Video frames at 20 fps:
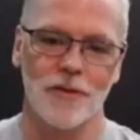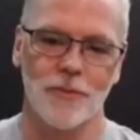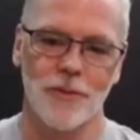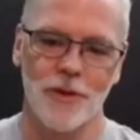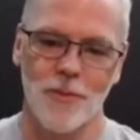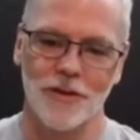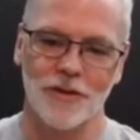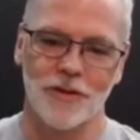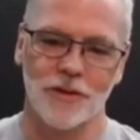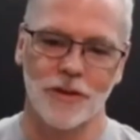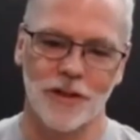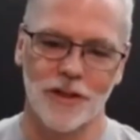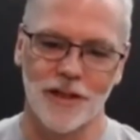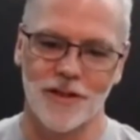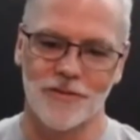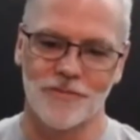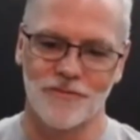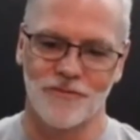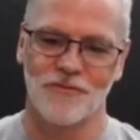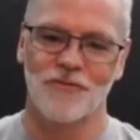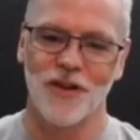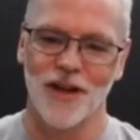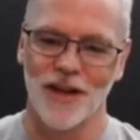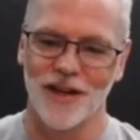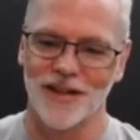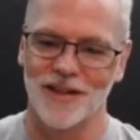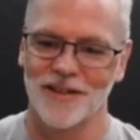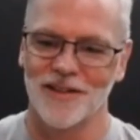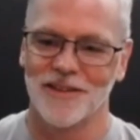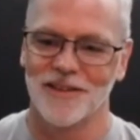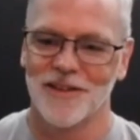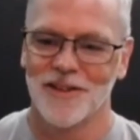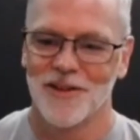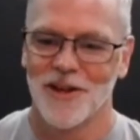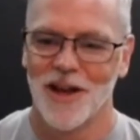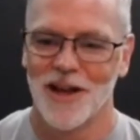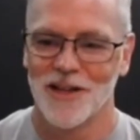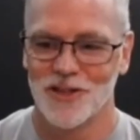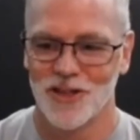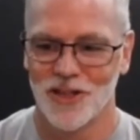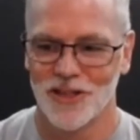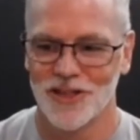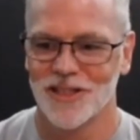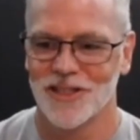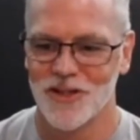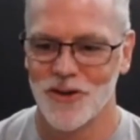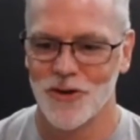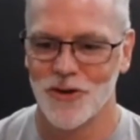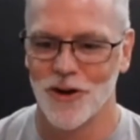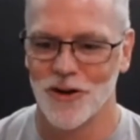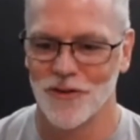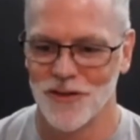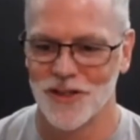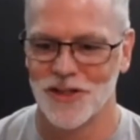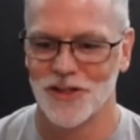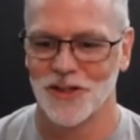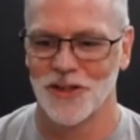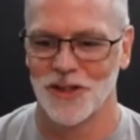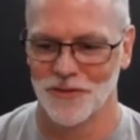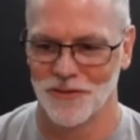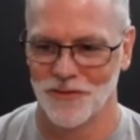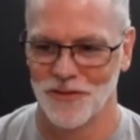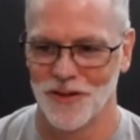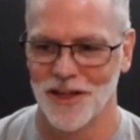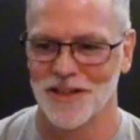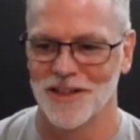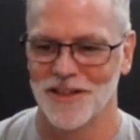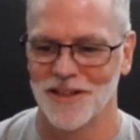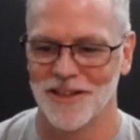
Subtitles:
to be mentally fit, just as you are physically fit,